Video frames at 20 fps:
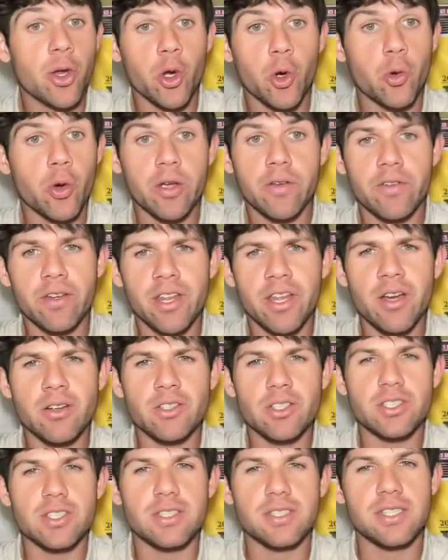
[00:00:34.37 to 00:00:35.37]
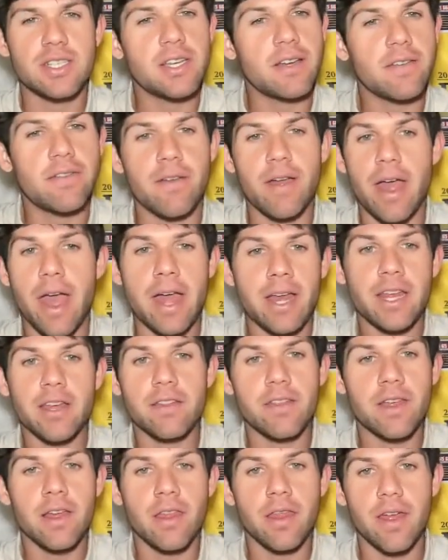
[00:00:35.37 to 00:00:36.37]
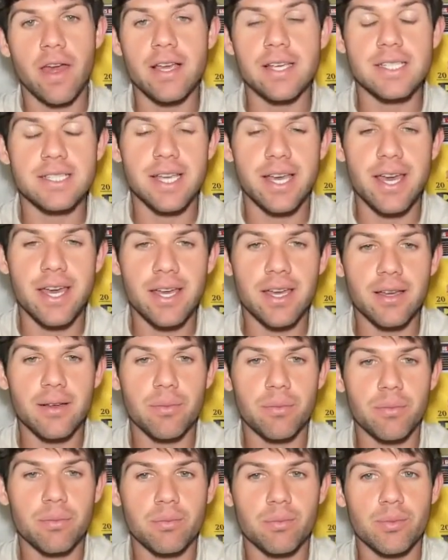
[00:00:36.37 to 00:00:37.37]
Quick video just to see if anything they say